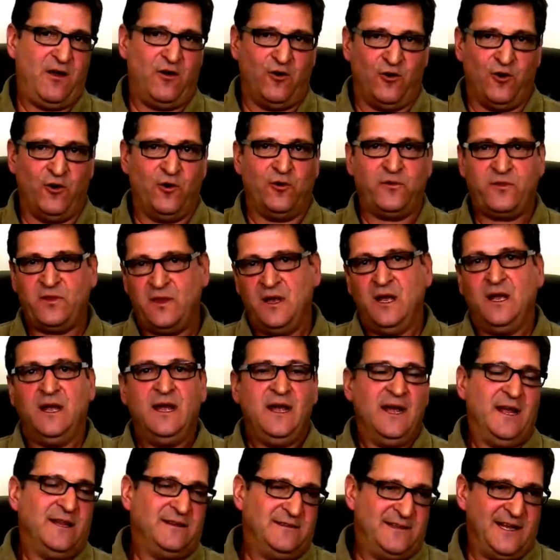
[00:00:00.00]
earth,
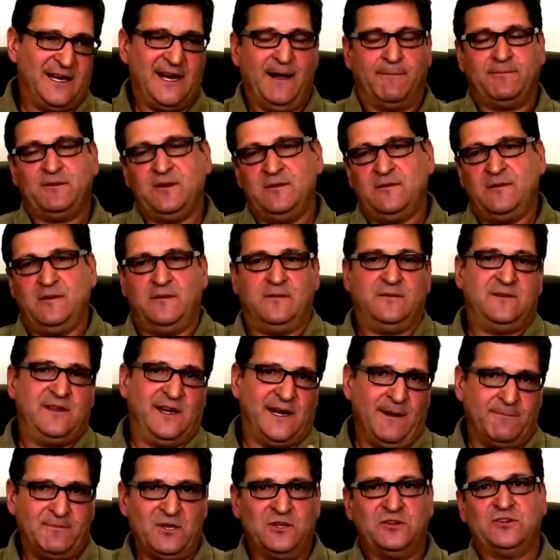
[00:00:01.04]
dig up
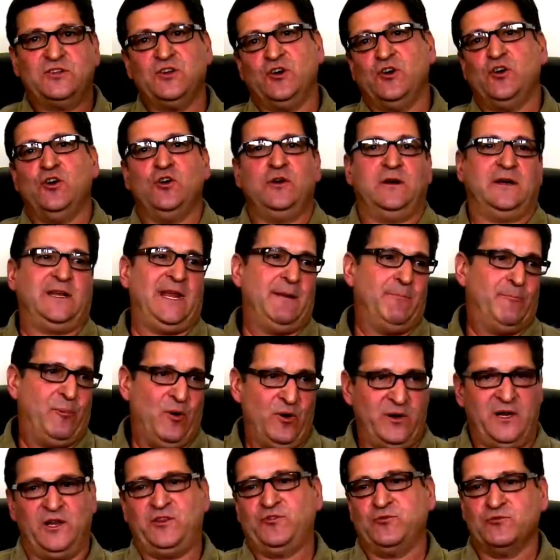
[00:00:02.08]
the dirt, keep
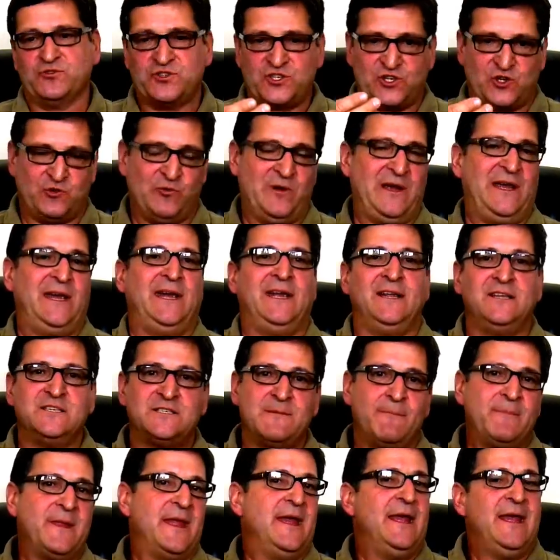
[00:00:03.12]
putting it through
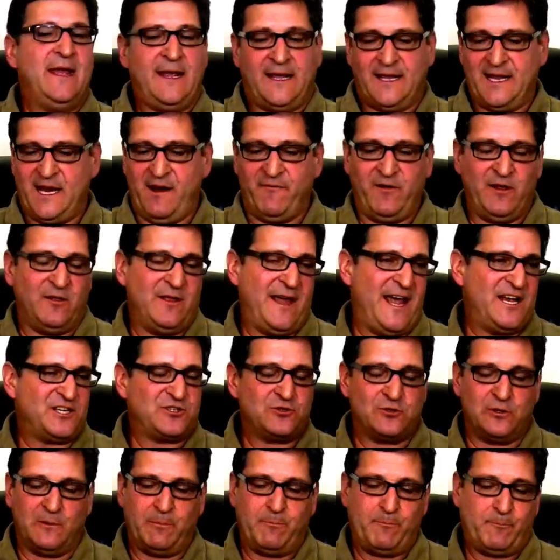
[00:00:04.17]
screens, get every
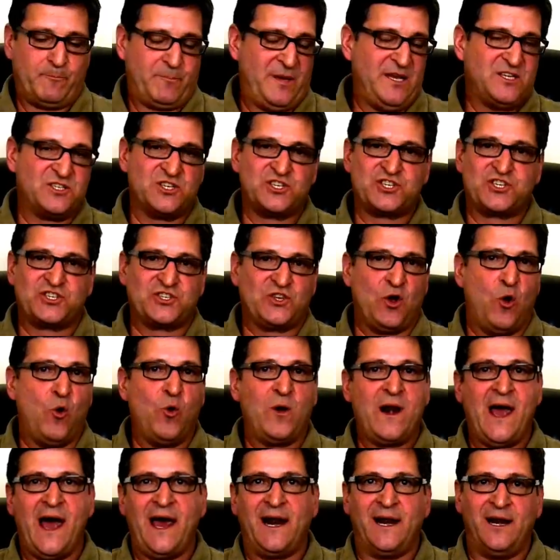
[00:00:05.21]
last little piece of
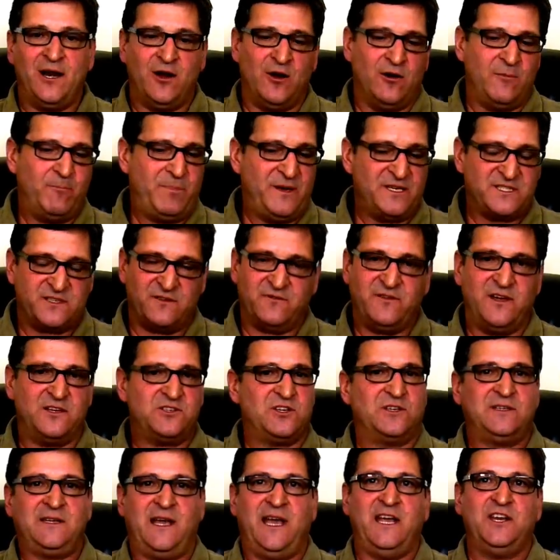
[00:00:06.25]
stone out of there and piece of
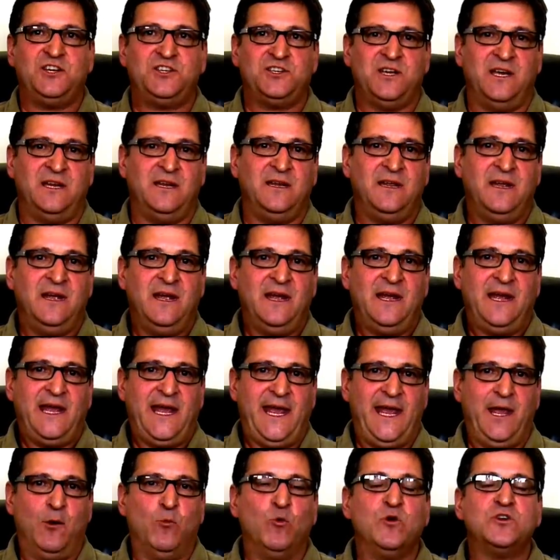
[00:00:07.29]
vegetation.
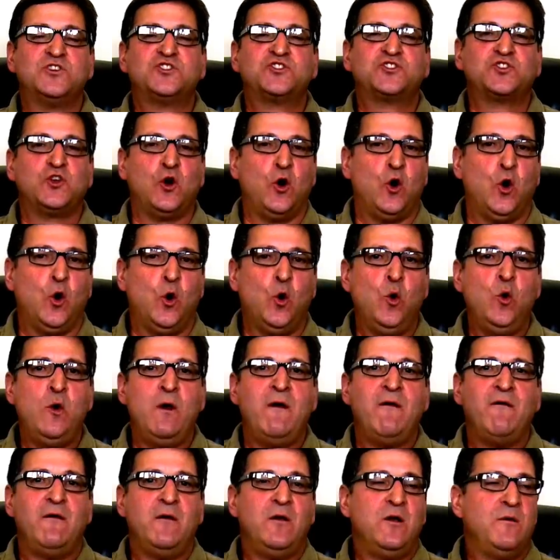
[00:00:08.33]
It was
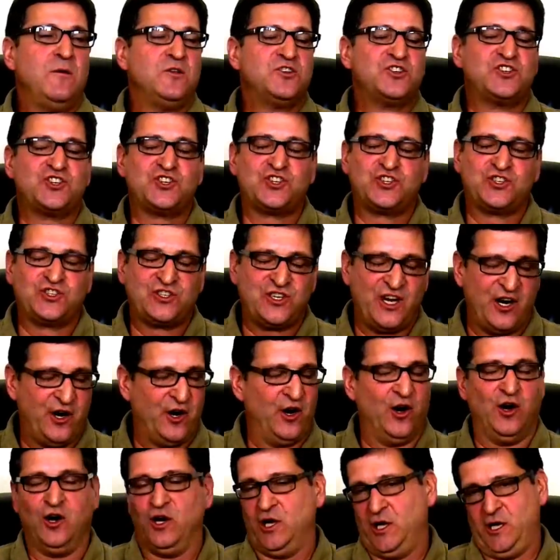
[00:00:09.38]
so
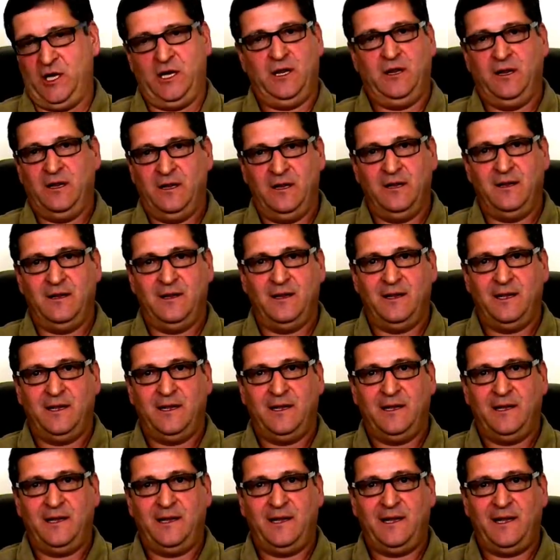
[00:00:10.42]
sterile.
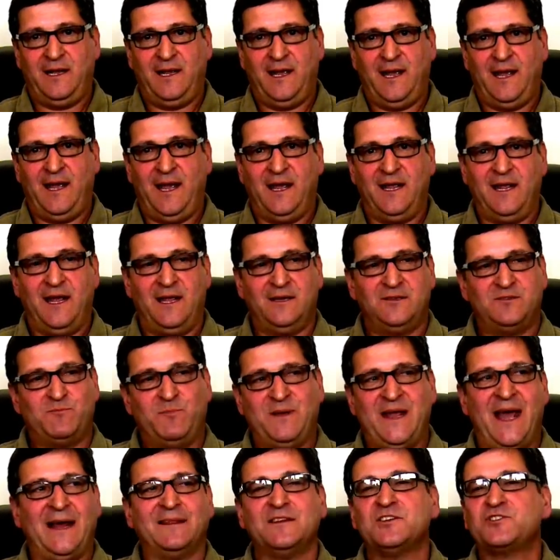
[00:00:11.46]
It's
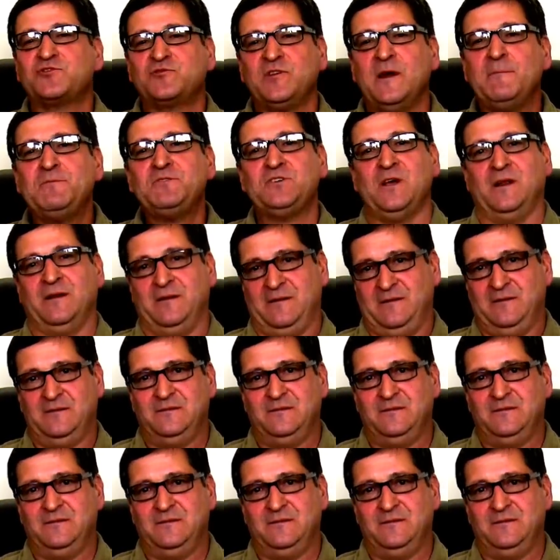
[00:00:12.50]
beyond description.